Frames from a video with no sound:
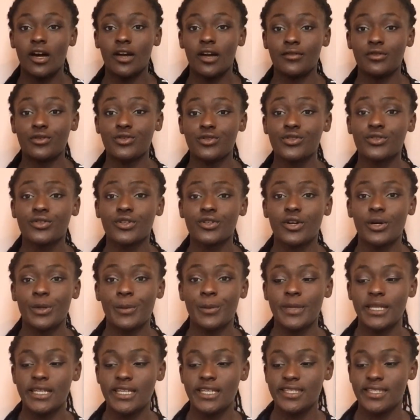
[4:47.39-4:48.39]
I've also got a
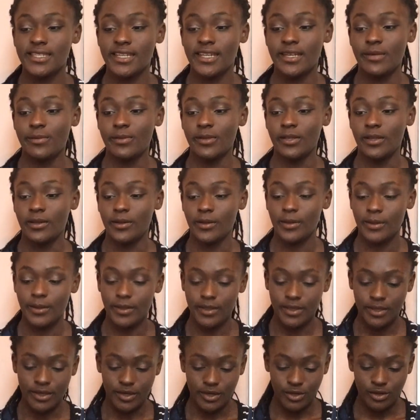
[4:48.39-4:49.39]
mini stapler
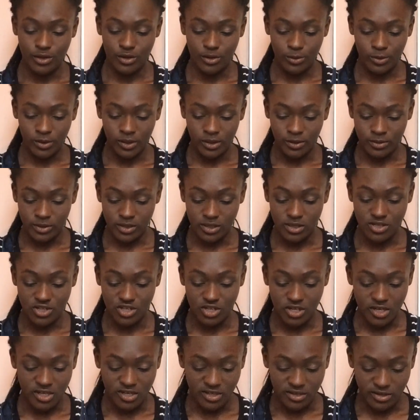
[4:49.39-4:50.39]
that I got while I was in
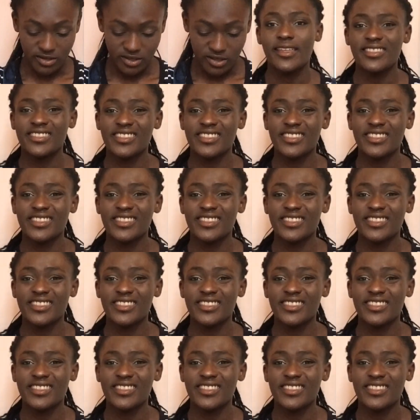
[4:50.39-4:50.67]
China.